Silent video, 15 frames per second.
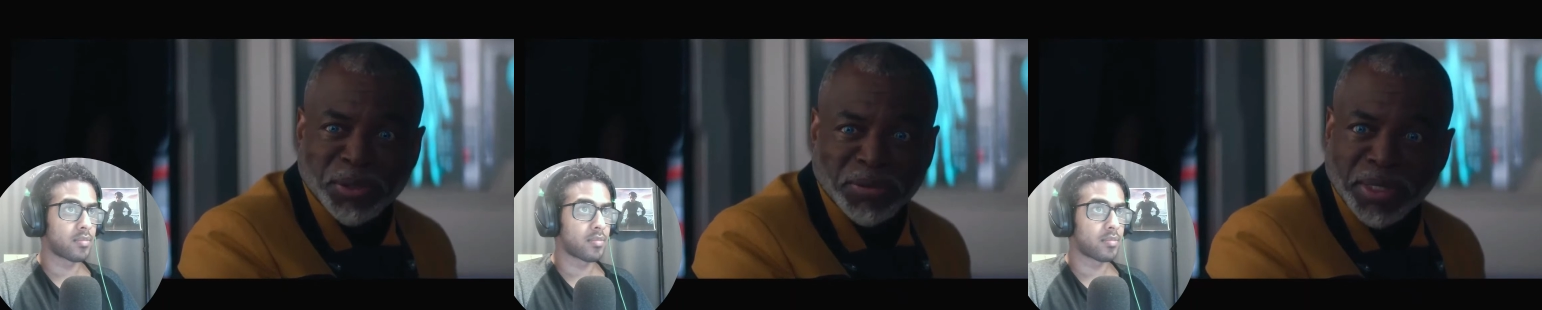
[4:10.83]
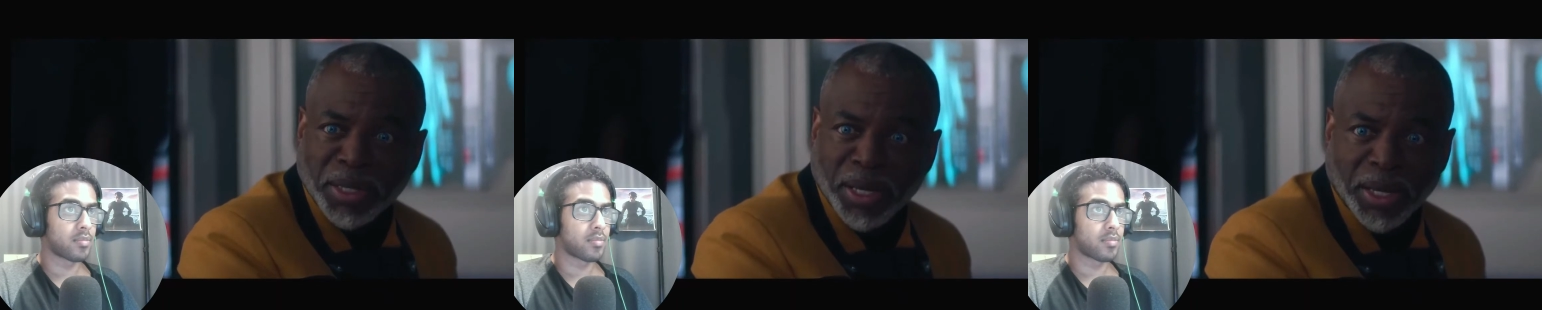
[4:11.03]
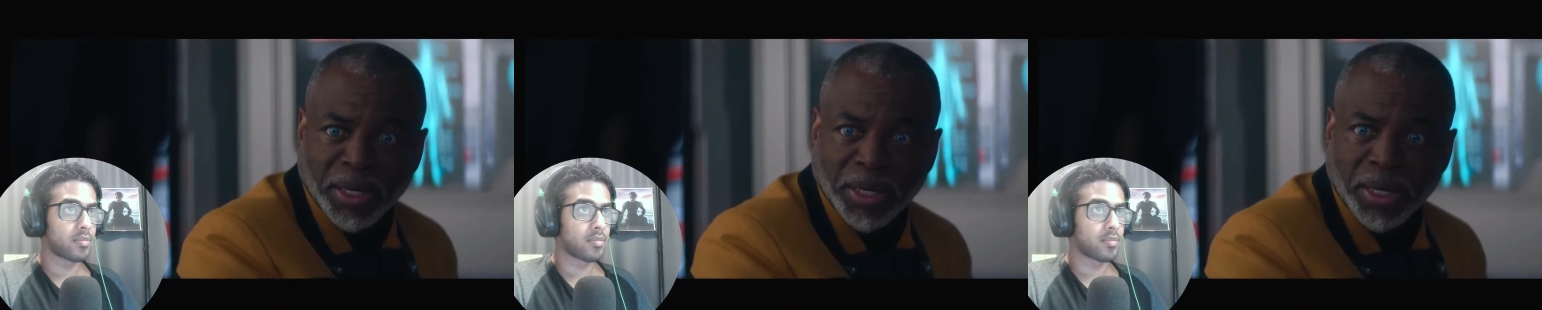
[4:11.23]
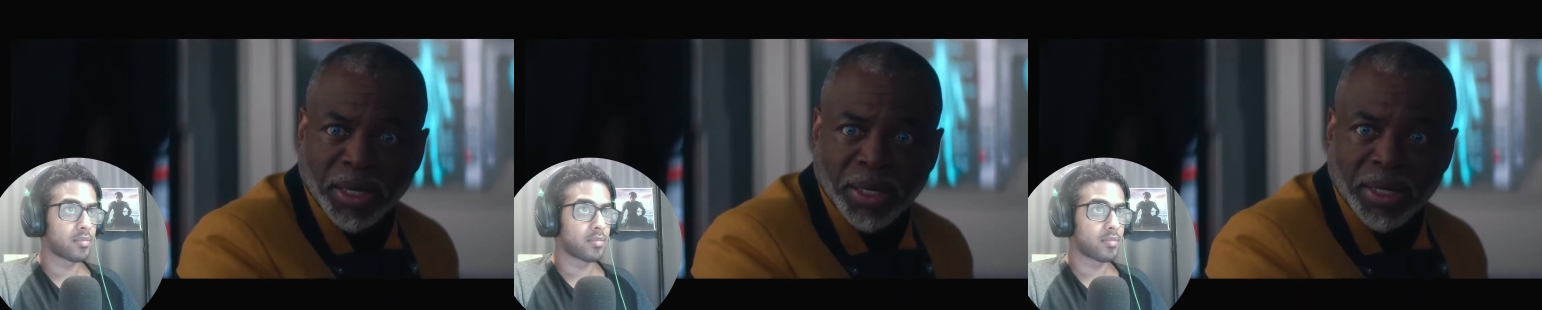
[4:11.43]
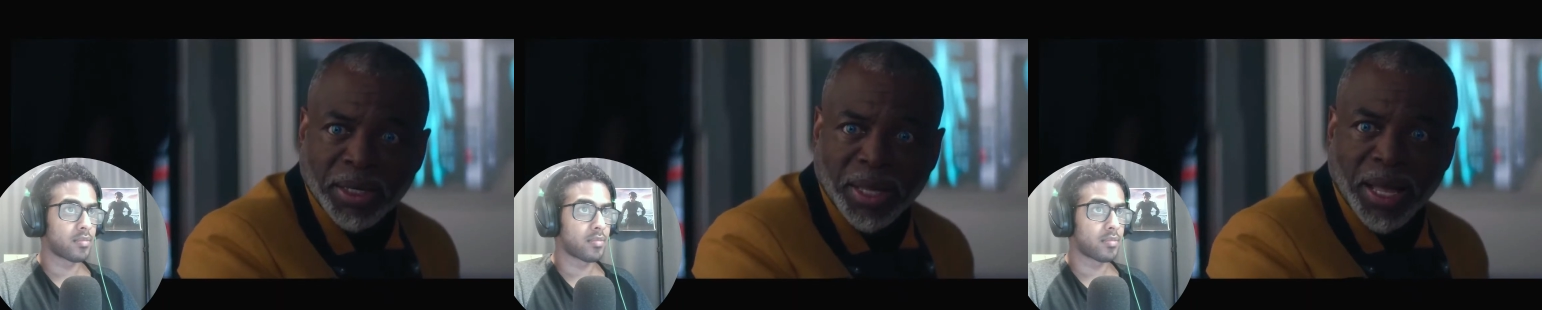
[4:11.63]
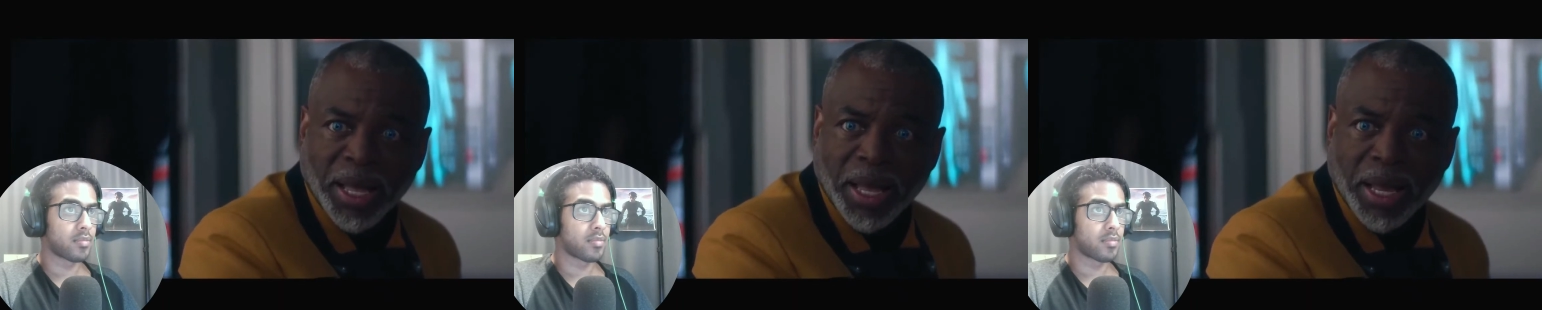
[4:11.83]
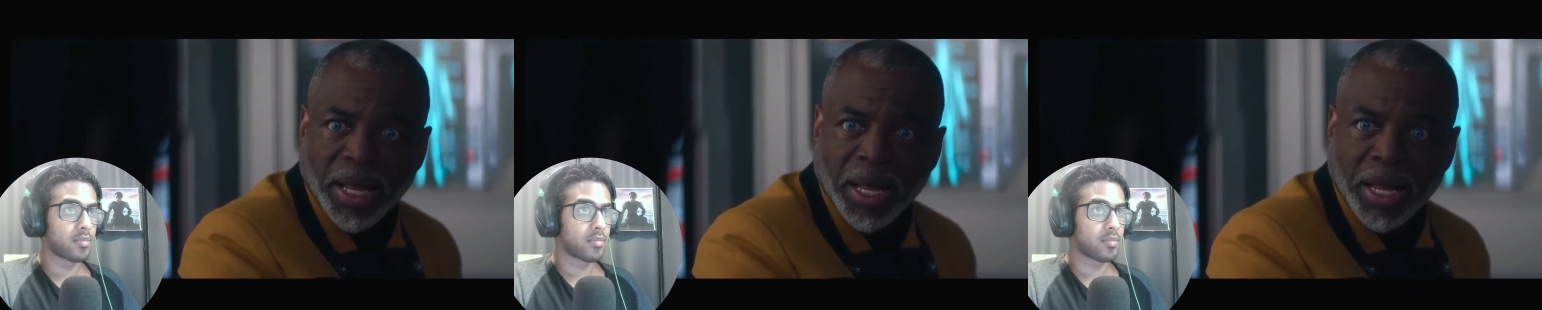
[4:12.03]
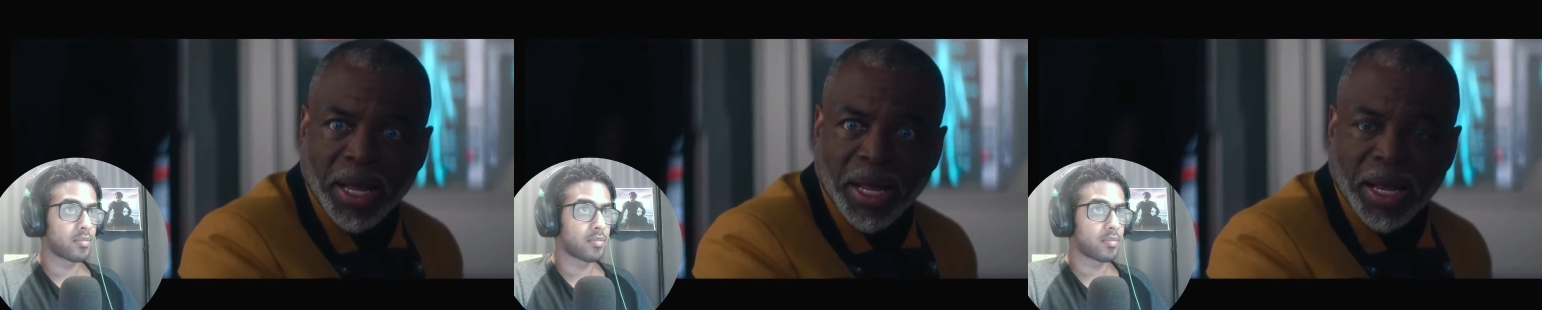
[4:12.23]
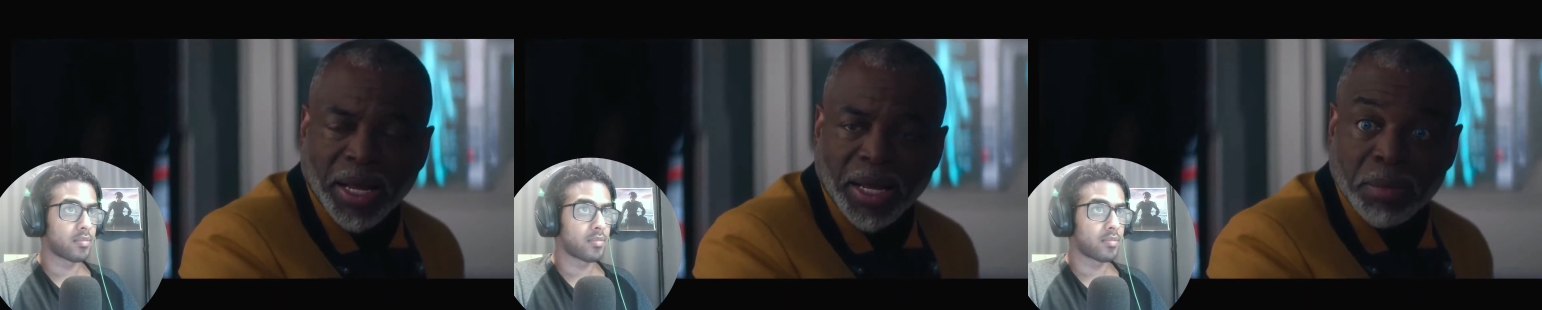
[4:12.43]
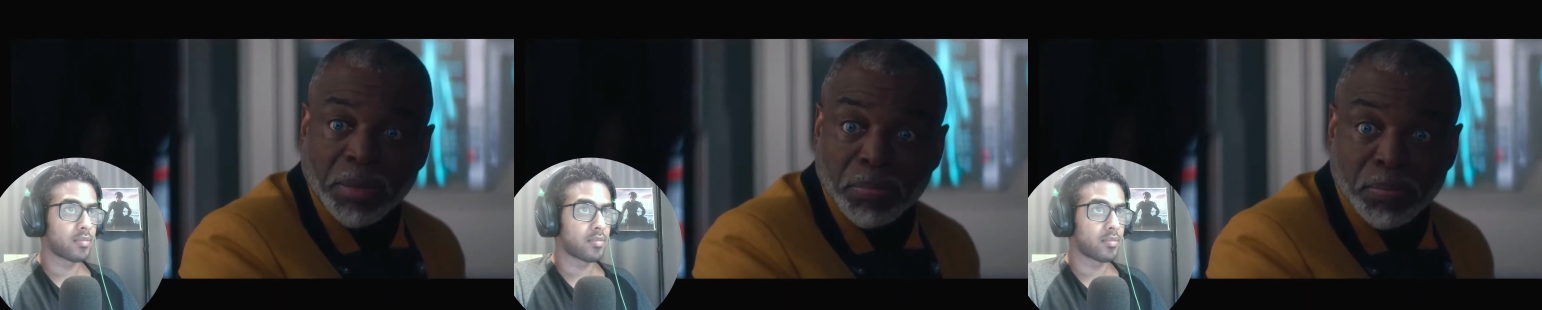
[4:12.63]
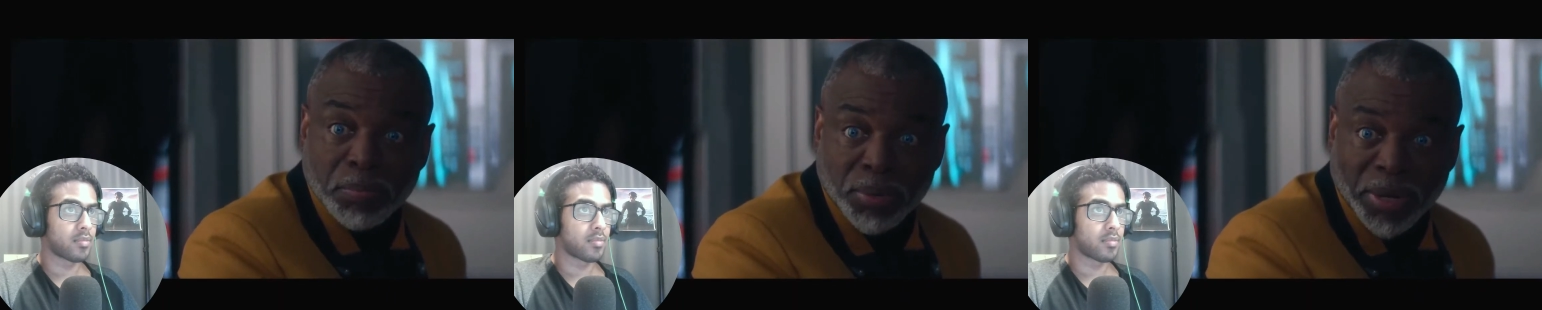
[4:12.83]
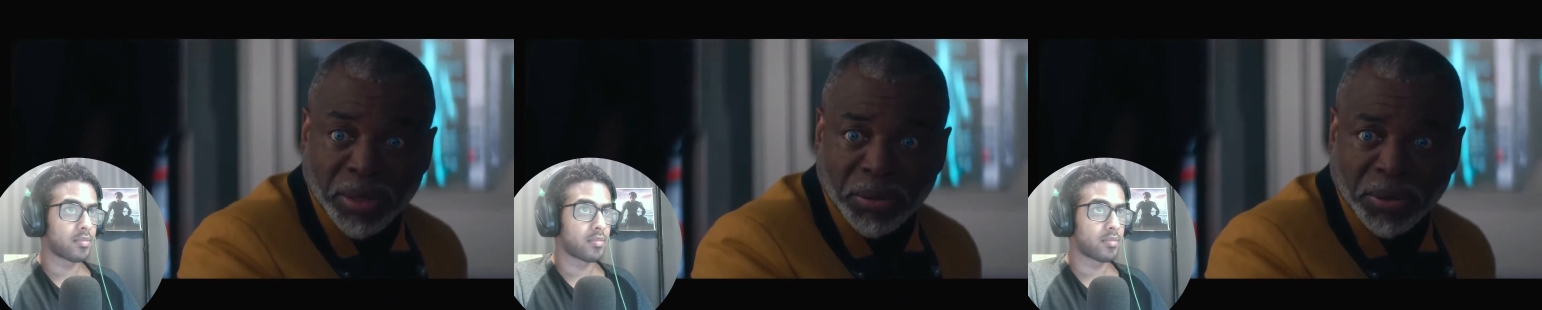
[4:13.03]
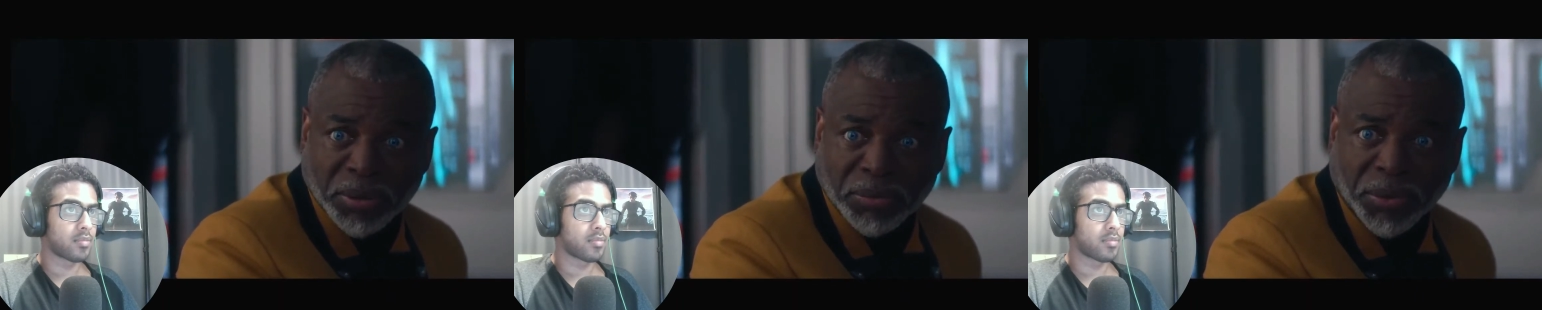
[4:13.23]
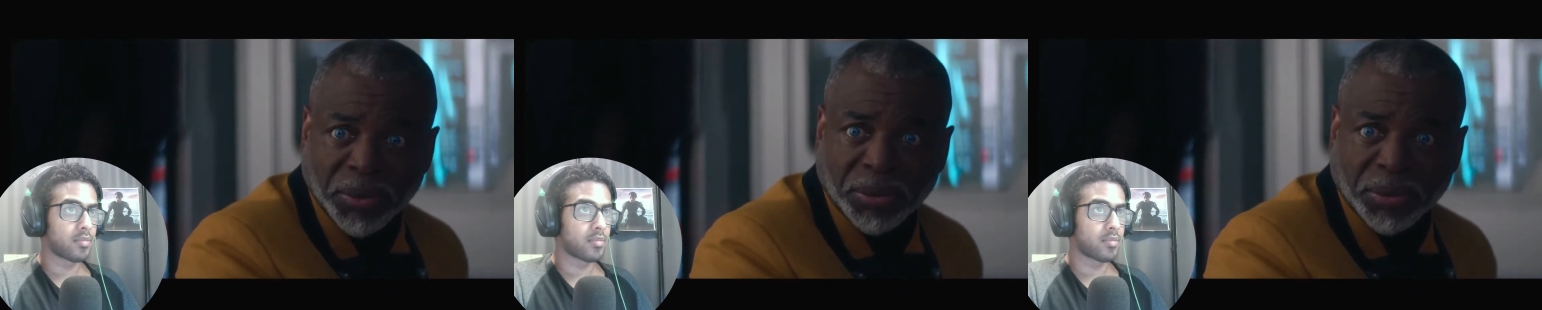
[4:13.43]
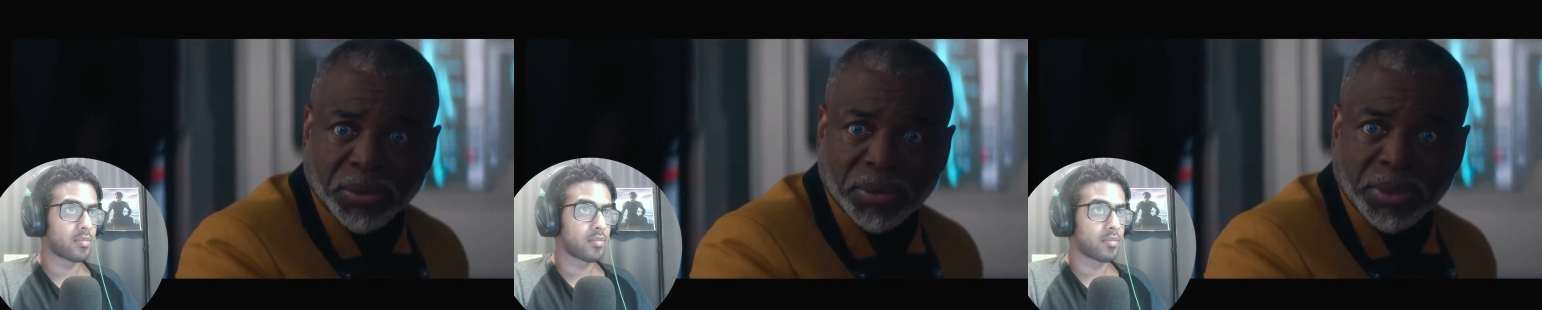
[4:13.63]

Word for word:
Speaker 1: would have done. I'm proud of you,